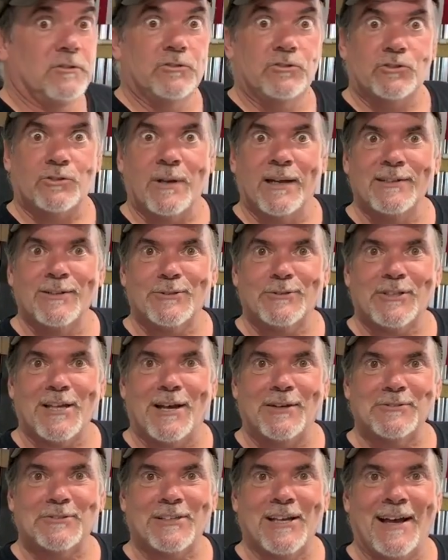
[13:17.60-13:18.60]
Trailer's
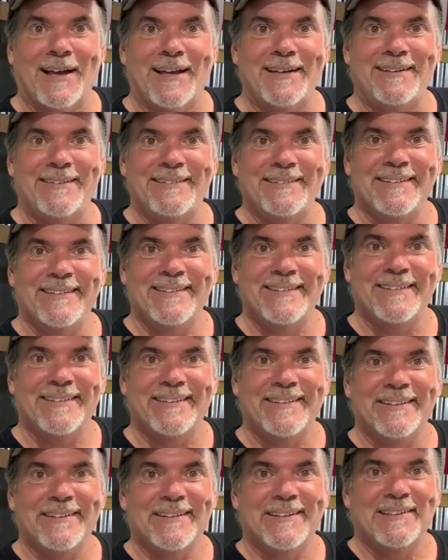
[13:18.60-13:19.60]
outside.
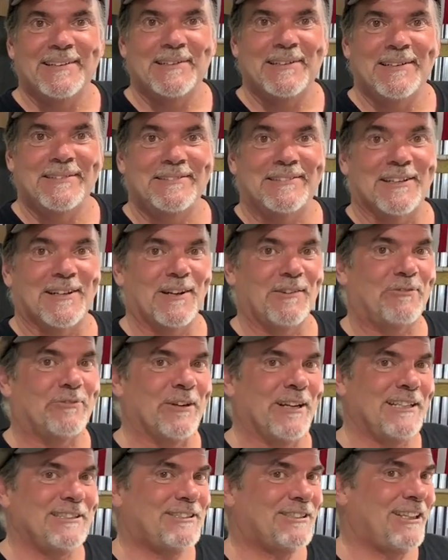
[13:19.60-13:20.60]
Did I
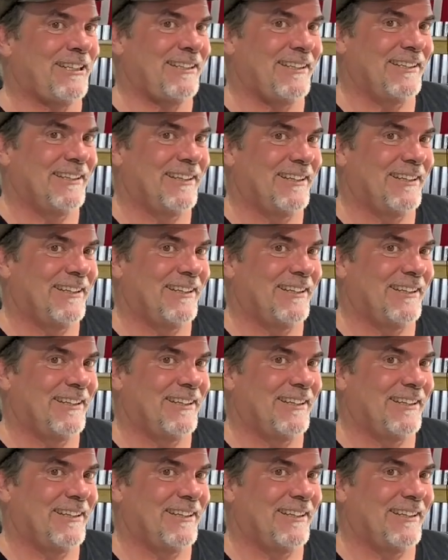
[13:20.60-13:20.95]
finish it?